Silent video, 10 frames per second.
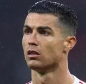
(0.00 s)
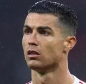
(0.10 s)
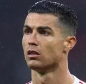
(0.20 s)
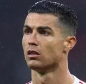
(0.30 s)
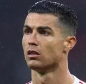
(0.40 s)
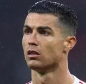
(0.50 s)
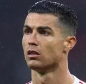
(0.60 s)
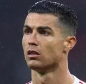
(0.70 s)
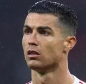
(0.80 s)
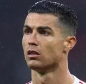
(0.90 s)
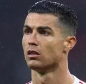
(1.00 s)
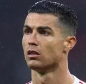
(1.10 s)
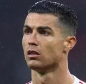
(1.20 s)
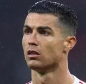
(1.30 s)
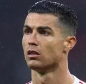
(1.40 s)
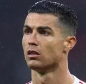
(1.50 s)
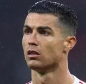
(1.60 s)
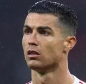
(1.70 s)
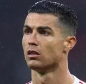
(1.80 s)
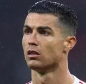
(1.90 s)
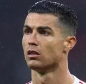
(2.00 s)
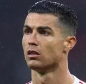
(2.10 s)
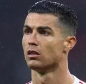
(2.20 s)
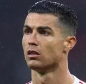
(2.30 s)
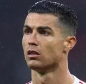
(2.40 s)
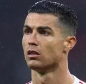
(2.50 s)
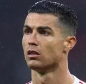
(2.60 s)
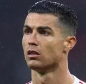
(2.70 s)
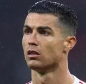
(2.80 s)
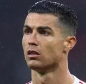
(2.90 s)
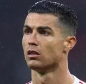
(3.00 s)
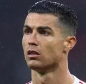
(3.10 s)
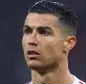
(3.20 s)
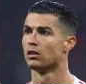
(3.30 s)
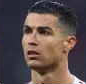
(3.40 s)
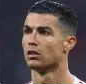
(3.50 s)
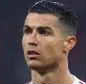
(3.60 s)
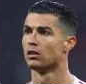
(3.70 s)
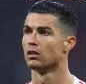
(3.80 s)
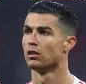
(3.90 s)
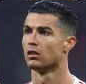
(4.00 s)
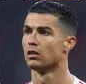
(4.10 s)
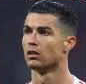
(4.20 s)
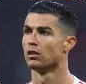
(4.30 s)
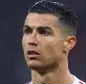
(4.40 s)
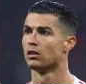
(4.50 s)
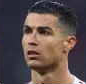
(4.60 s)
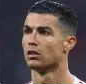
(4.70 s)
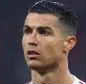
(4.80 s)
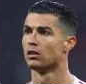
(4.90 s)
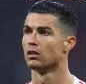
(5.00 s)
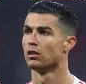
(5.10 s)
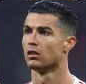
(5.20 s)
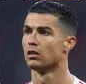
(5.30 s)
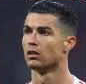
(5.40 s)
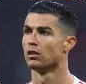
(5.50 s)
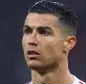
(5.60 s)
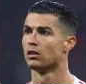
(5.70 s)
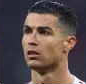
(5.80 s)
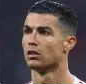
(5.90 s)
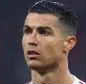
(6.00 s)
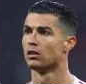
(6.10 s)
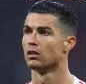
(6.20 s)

(no lip movement)